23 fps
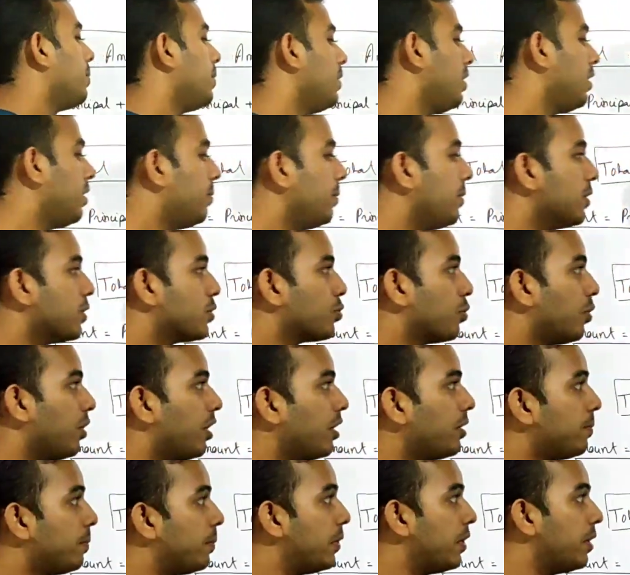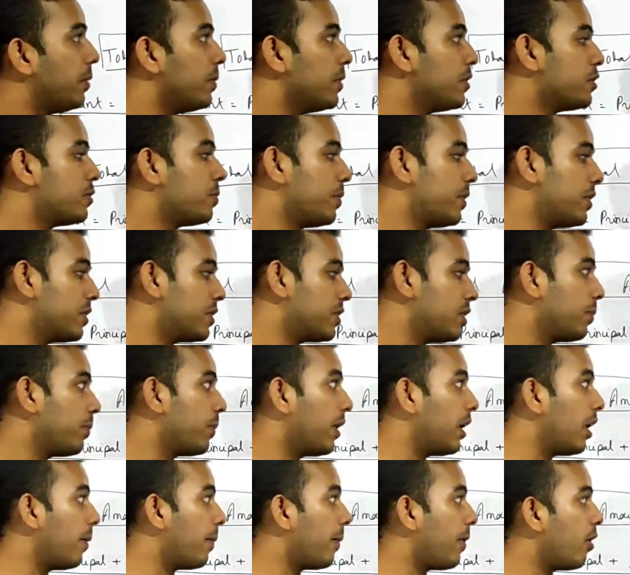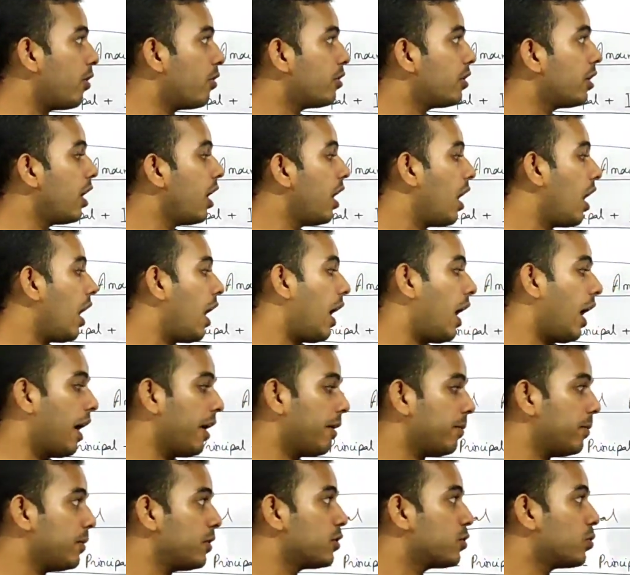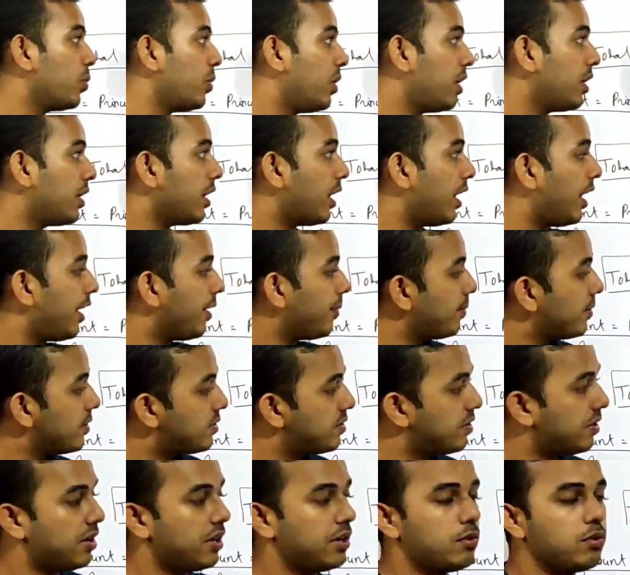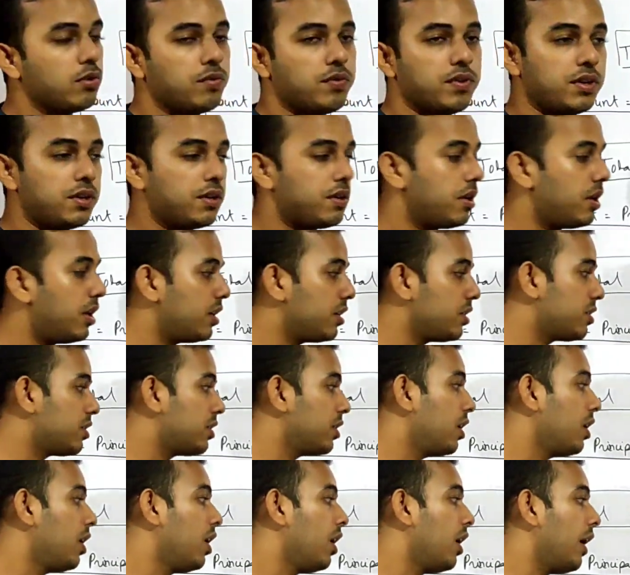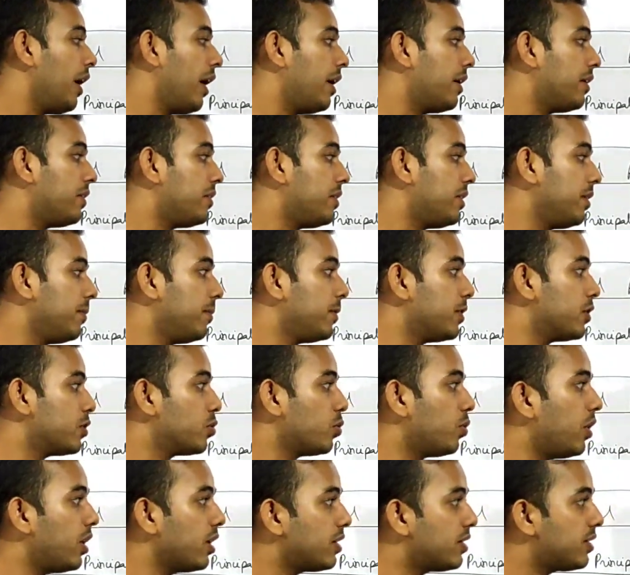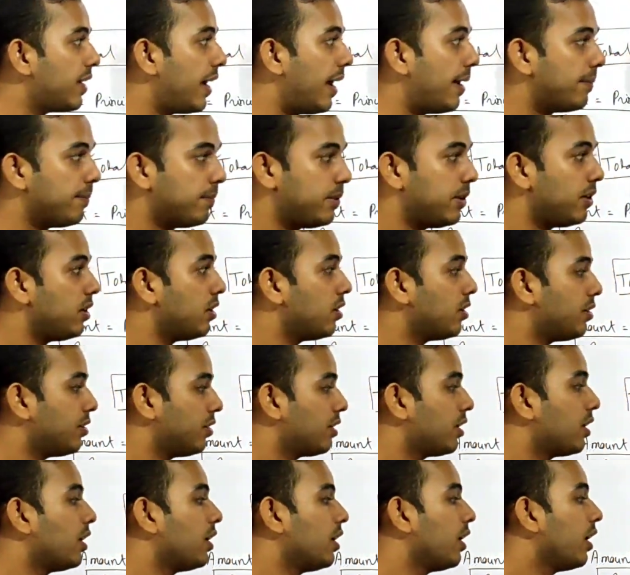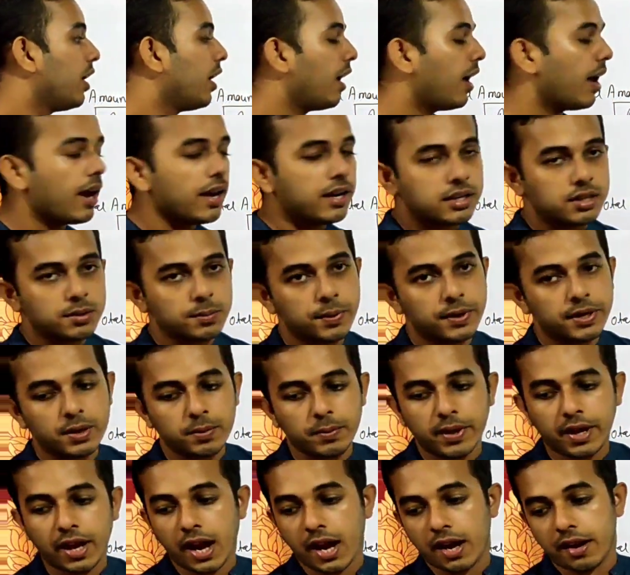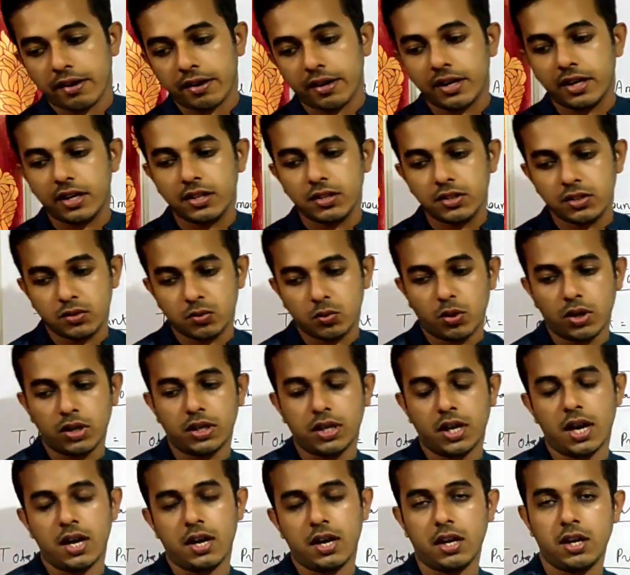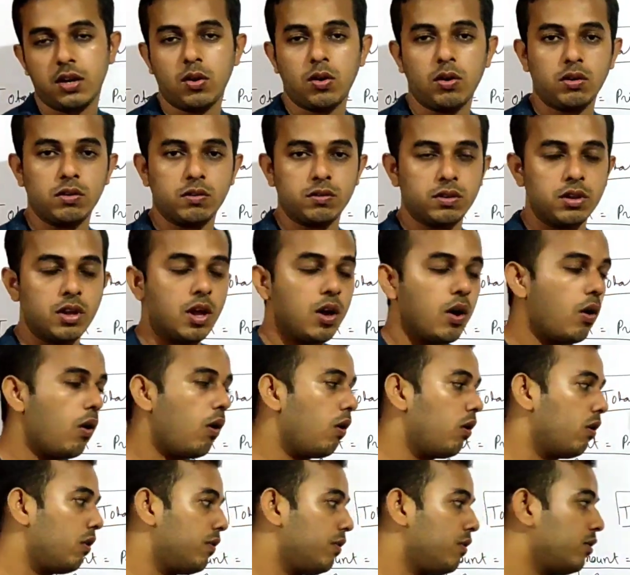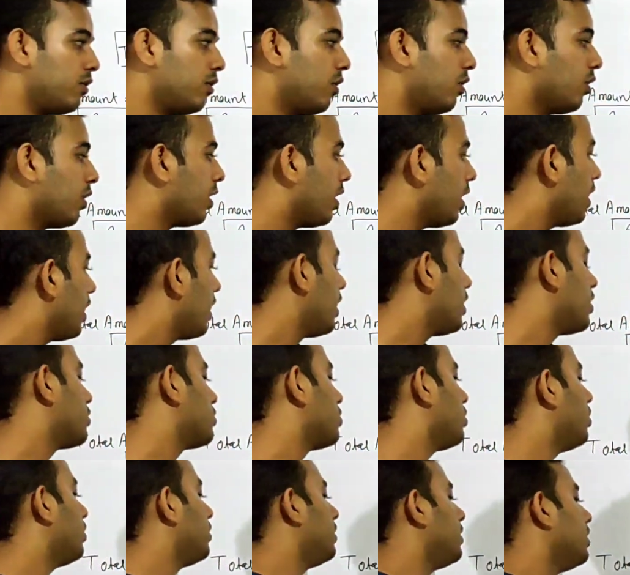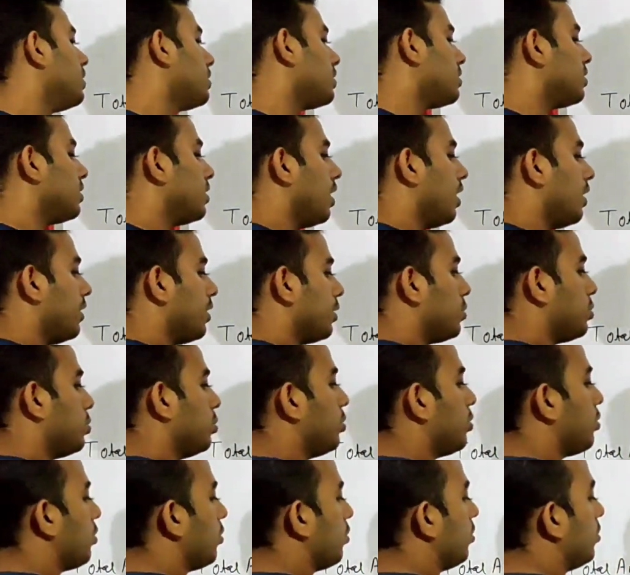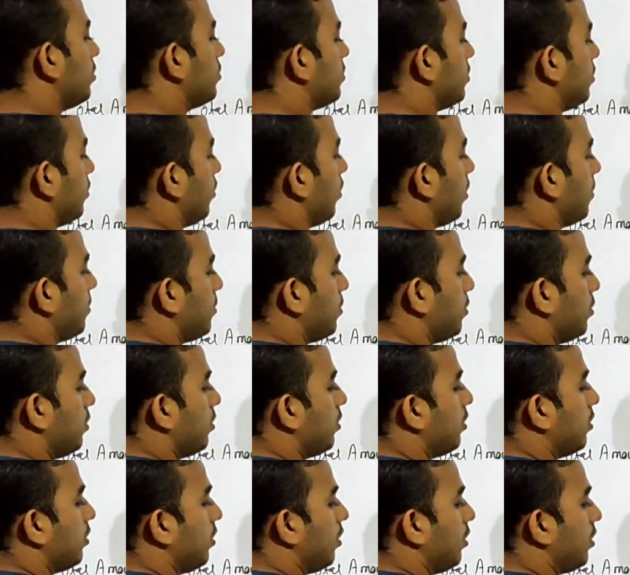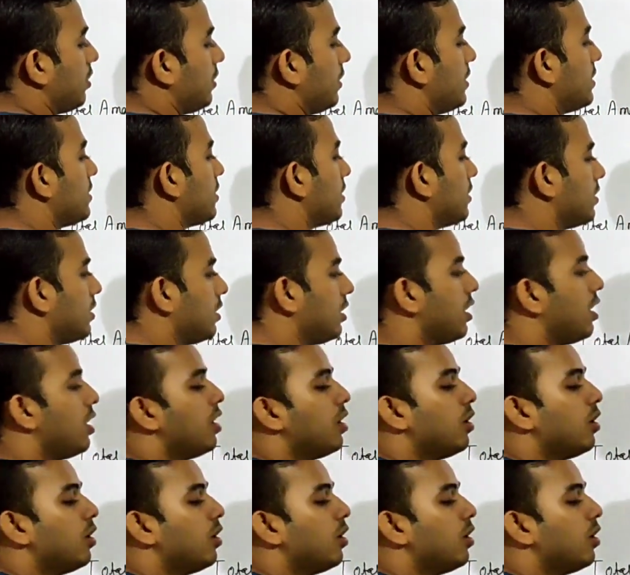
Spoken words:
P means what? P means principal amount. R means what? R means the rate of interest, and T means what? Time period. Okay, and divided by 100 is what? 100. All of you know. Okay, so these are the two rules you have to know, or these are the